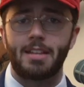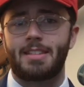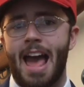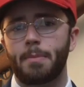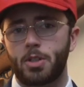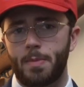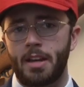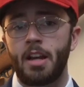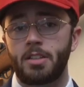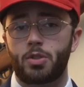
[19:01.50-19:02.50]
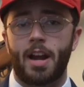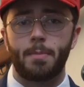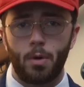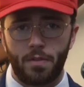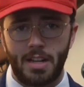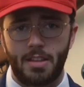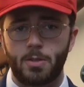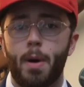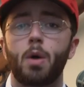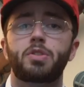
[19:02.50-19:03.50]
establishment to try to move into
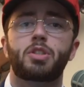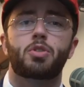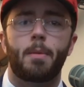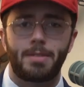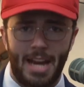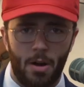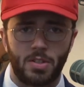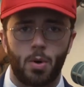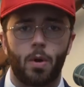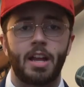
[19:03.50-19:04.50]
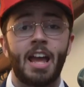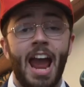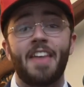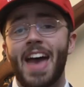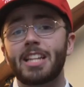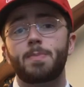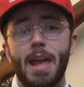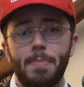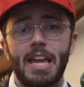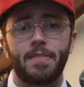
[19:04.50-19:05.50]
this post Trump territory territory. And that's
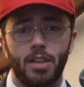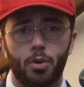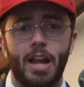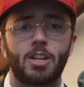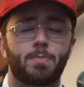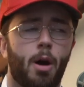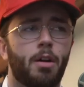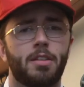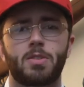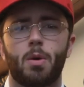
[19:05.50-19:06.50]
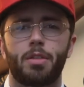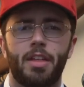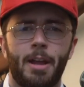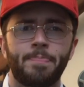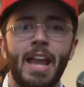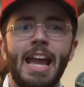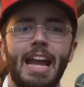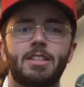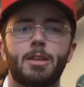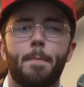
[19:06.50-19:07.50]
maybe even the greatest part of this whole thing.
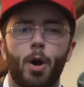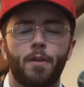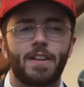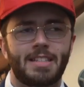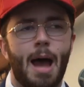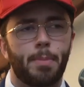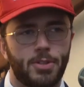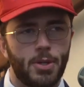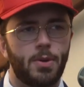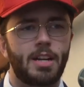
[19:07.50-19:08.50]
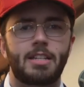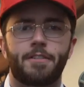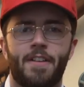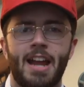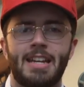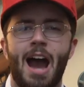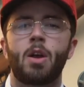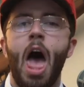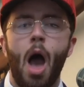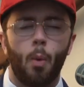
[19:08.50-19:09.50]
It's the perfect opportunity to find
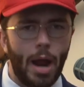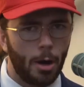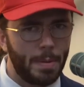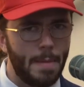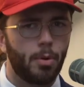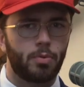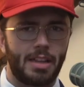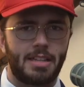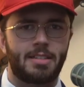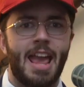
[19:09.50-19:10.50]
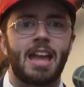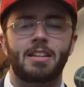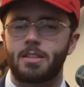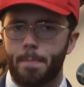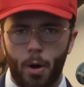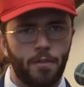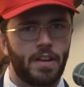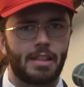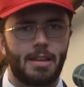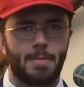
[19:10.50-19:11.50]
out where people really stand. It's the
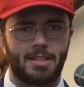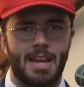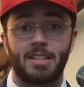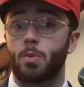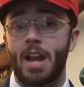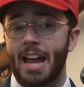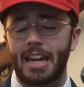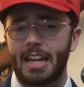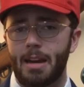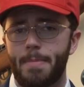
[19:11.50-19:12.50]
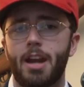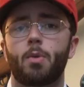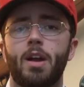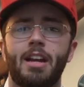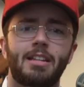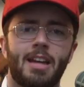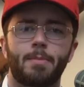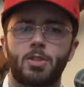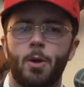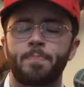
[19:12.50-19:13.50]
perfect litmus test. And we're not going to get a better one
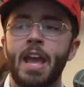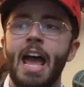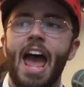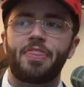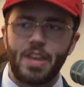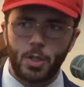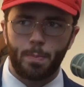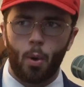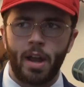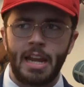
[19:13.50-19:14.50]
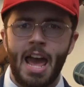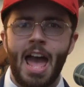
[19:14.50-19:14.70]
anytime soon. At this point,